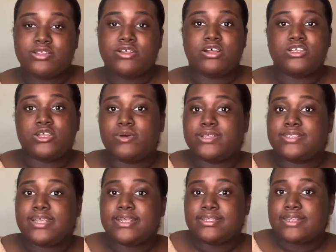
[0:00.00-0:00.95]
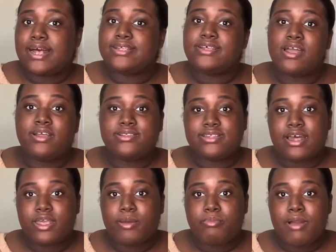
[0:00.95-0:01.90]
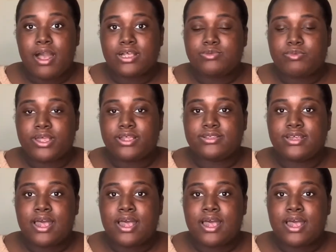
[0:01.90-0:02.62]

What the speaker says: or show us 6 styles how you style your box sprays.